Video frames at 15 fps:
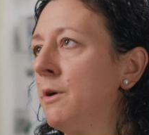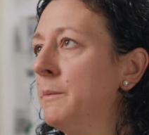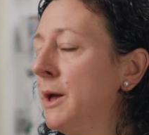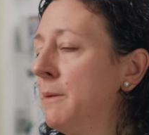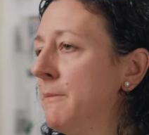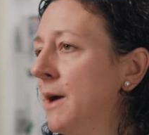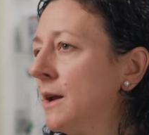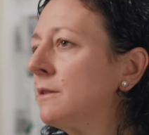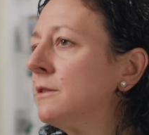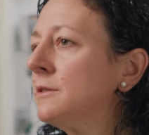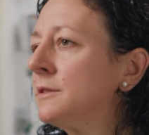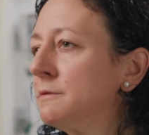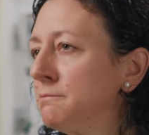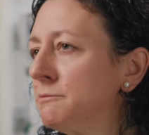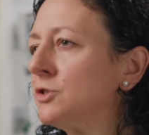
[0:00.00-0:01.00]
From a medical
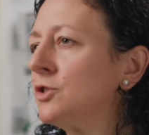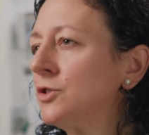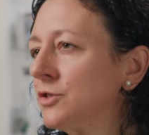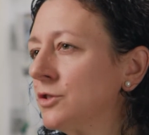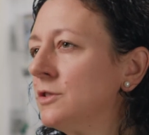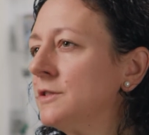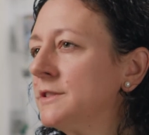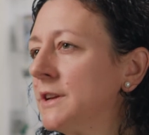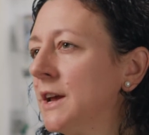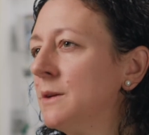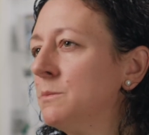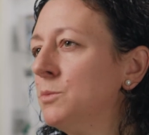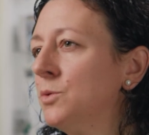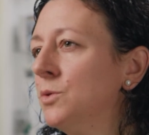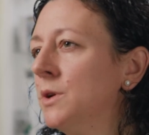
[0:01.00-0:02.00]
surgical
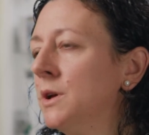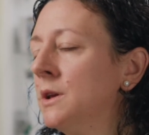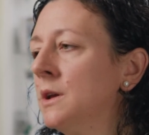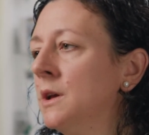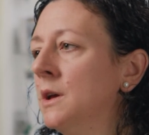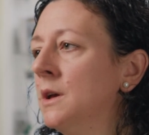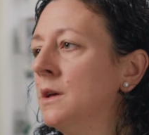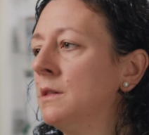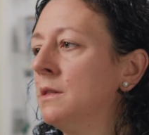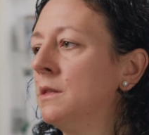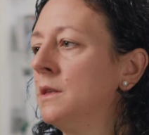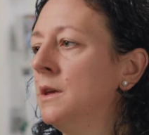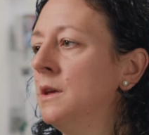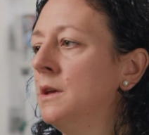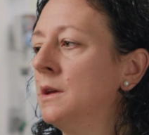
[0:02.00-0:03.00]
standpoint,
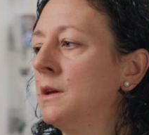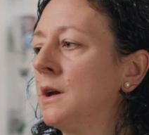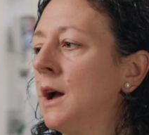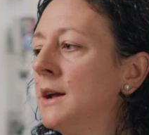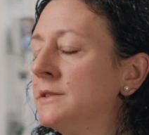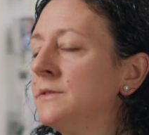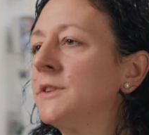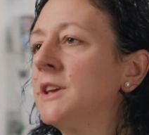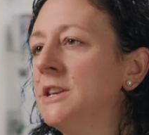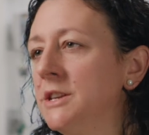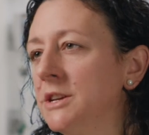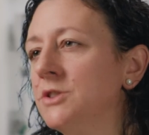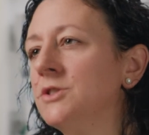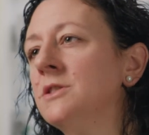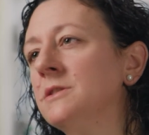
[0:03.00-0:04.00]
the kinds of
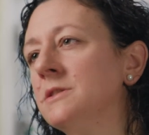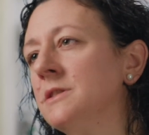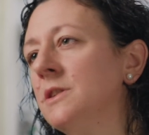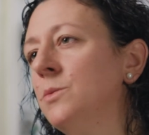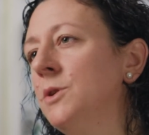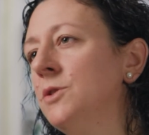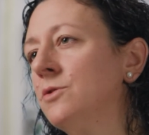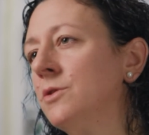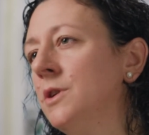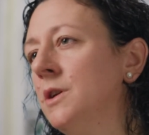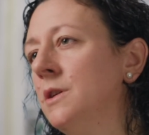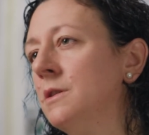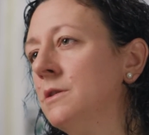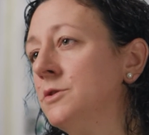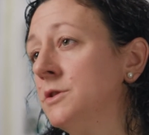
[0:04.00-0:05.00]
conditions that we
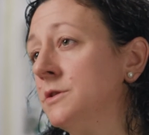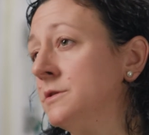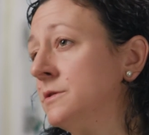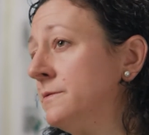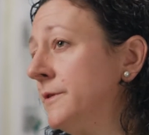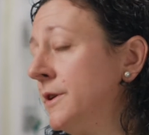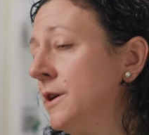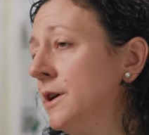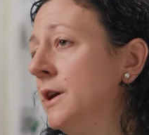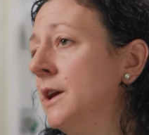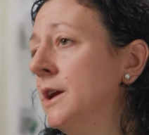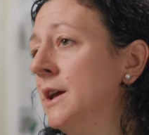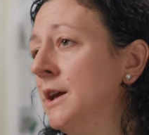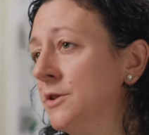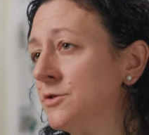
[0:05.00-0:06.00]
treat are just very
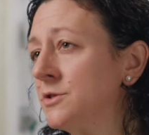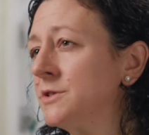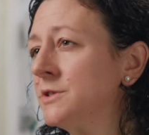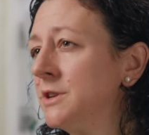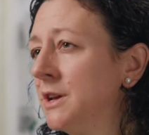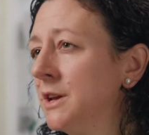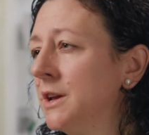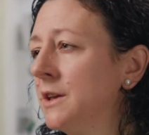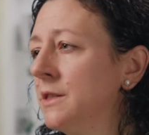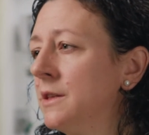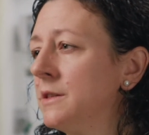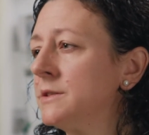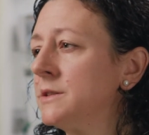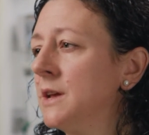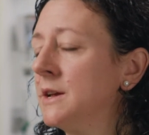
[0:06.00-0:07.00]
interesting, and
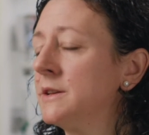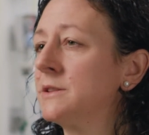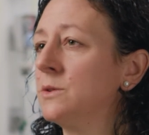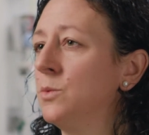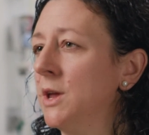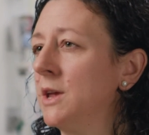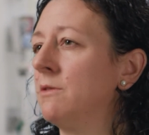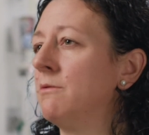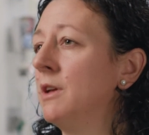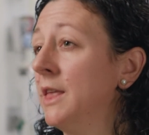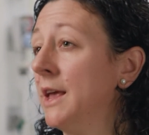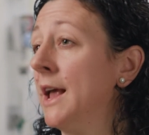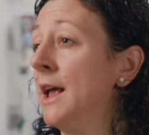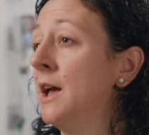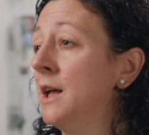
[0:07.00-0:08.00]
it's nice that we can
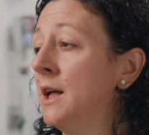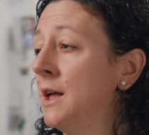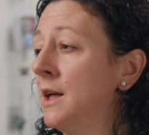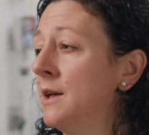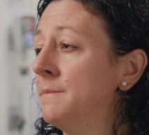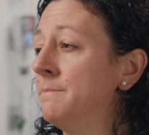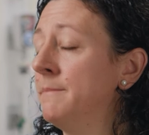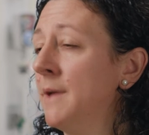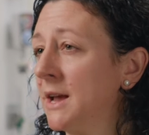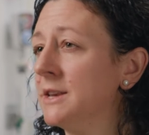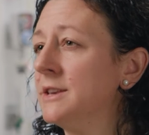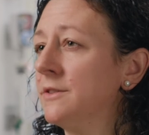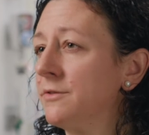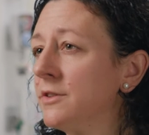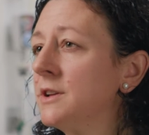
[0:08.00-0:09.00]
really make a
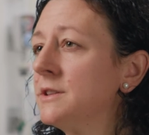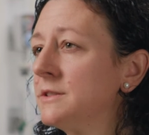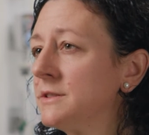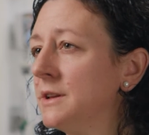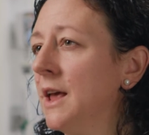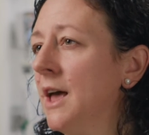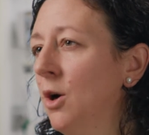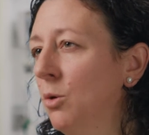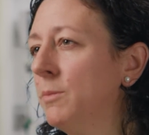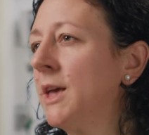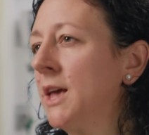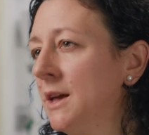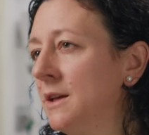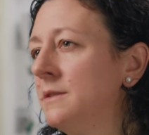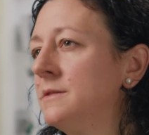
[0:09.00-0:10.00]
difference and help
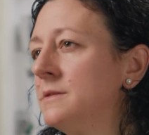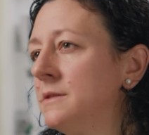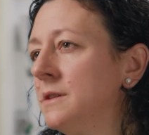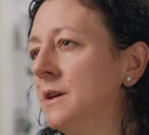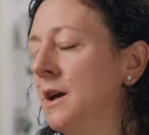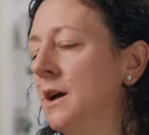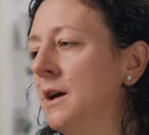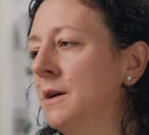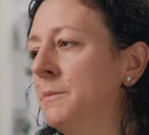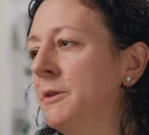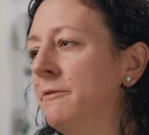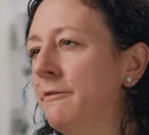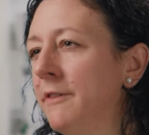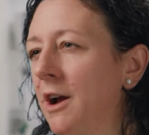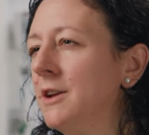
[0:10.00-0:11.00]
kids um,
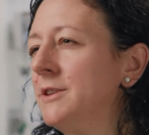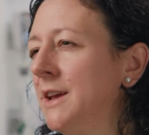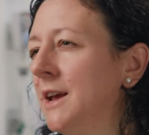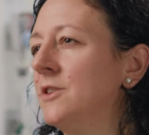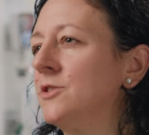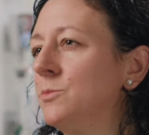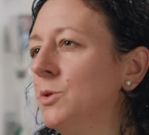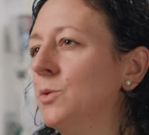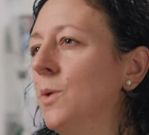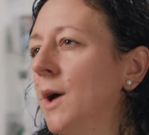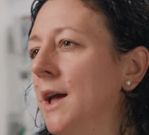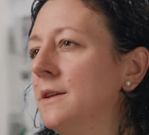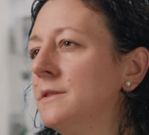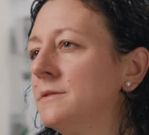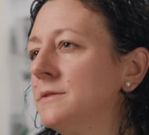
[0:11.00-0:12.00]
in very tangible
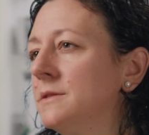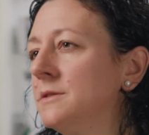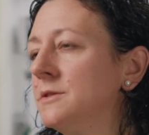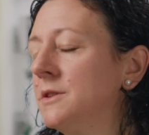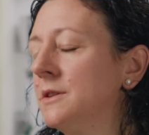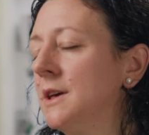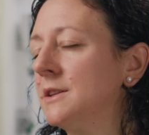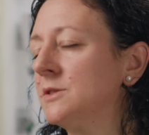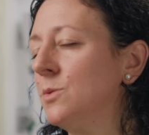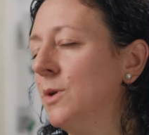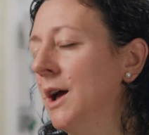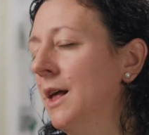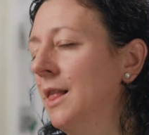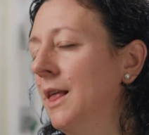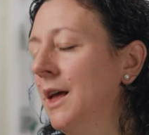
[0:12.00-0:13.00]
ways. And so that's
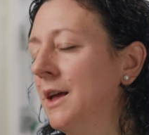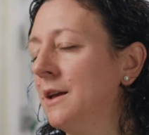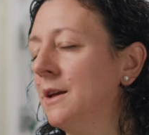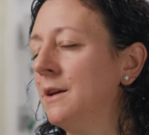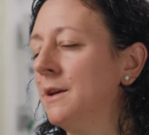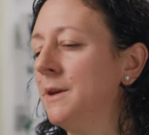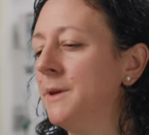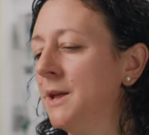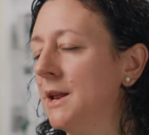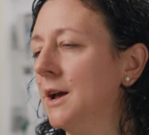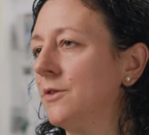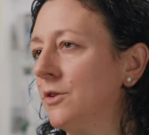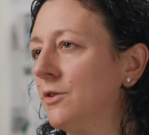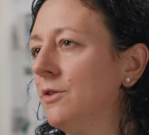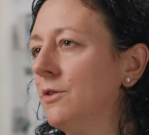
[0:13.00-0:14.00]
why I like
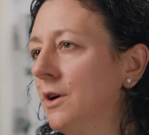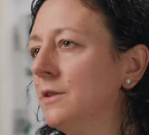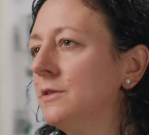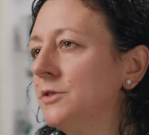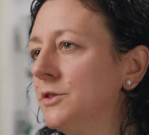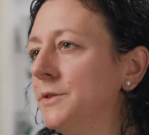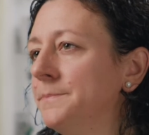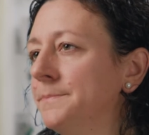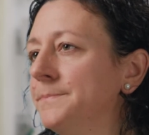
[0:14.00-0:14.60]
pediatric urology.